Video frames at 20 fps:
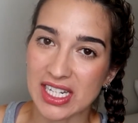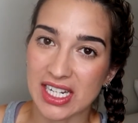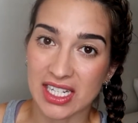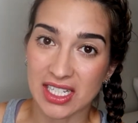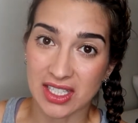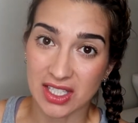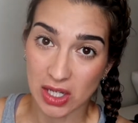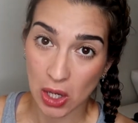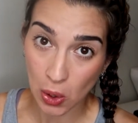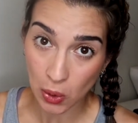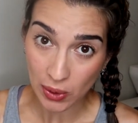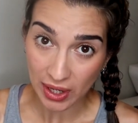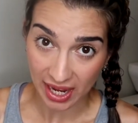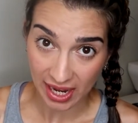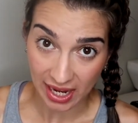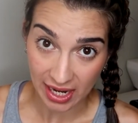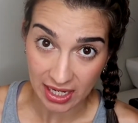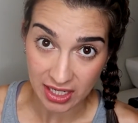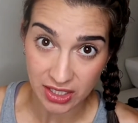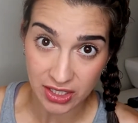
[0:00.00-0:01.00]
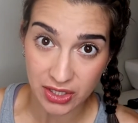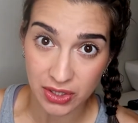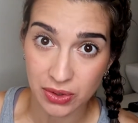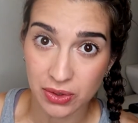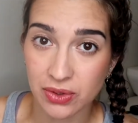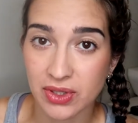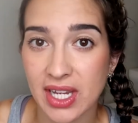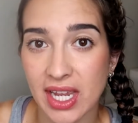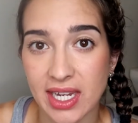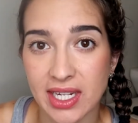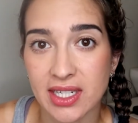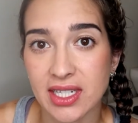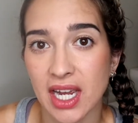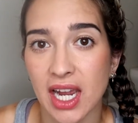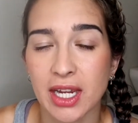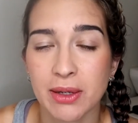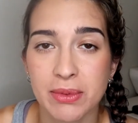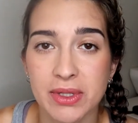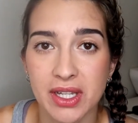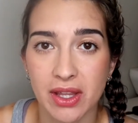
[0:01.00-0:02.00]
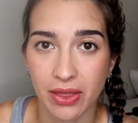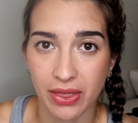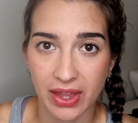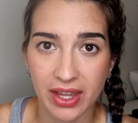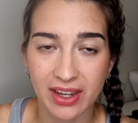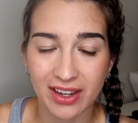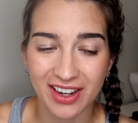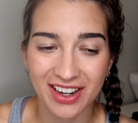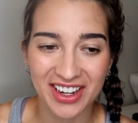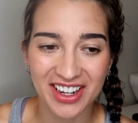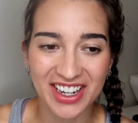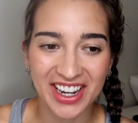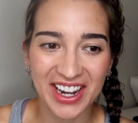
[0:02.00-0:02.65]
it's okay to take time to think.